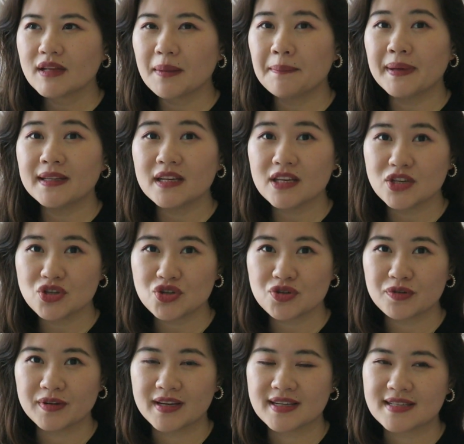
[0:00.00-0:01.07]
But the
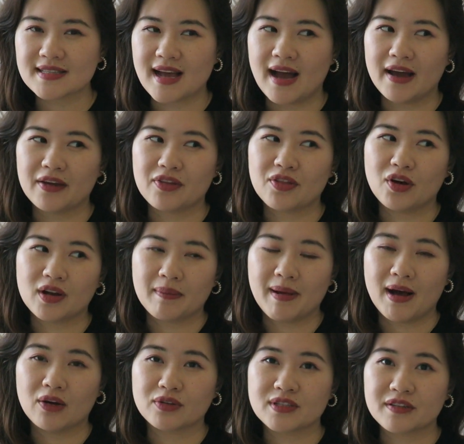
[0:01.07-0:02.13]
issue is I thought
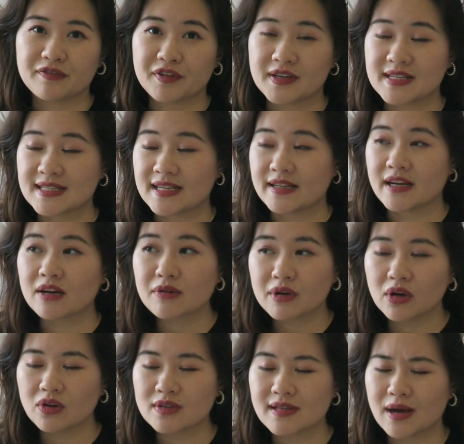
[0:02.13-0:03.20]
about different
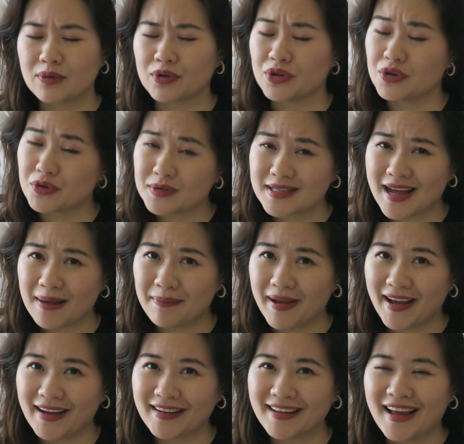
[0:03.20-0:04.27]
scenarios I would use that
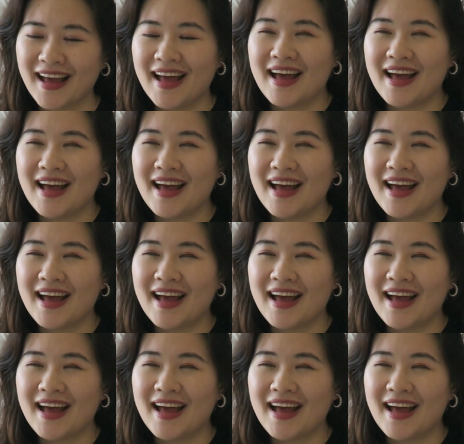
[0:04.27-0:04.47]
bag